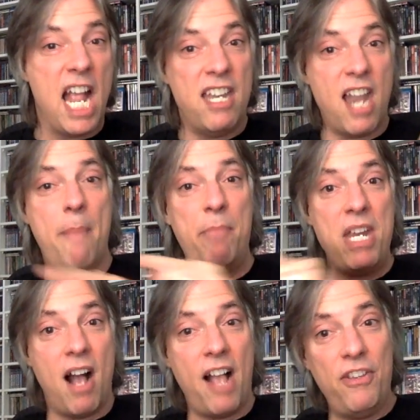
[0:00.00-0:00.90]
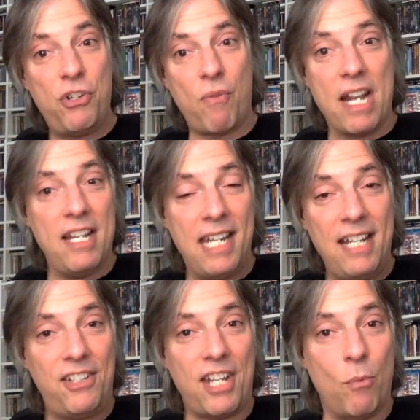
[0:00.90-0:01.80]
not be on this greatest
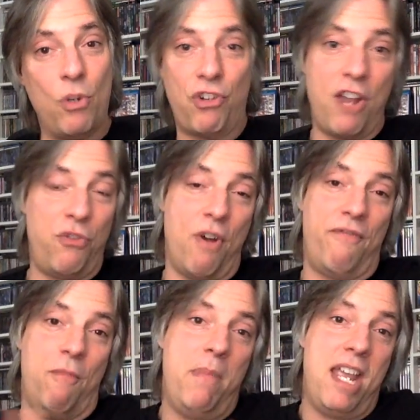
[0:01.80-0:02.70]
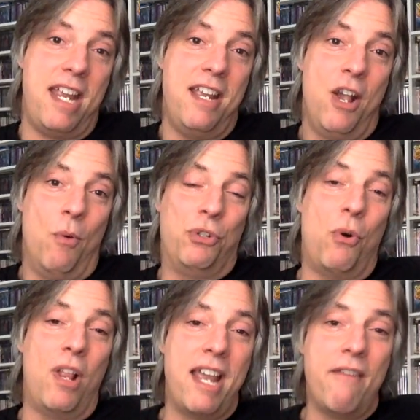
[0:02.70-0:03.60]
hit set, which I thought for me was
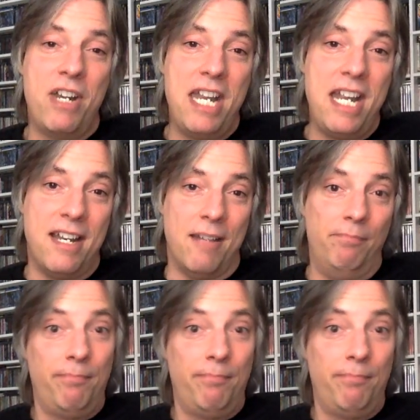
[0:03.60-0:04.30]
all I ever needed?